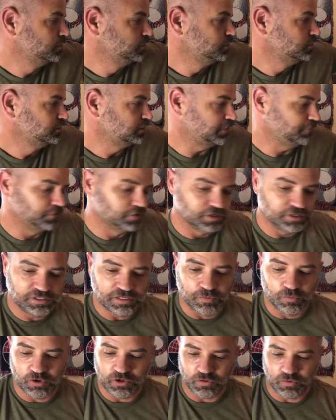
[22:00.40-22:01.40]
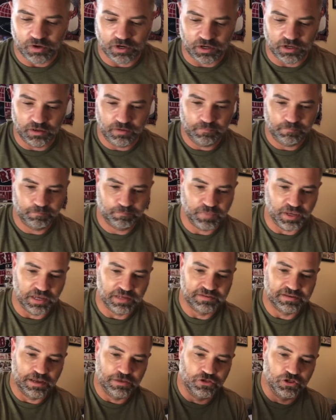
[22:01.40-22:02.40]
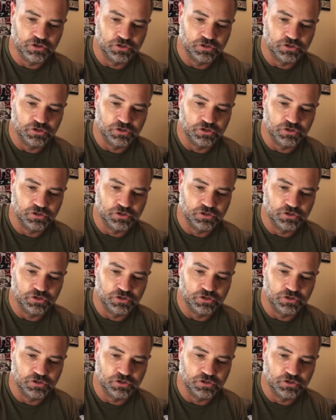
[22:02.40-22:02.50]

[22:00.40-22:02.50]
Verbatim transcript: Definitely someone you want to pay attention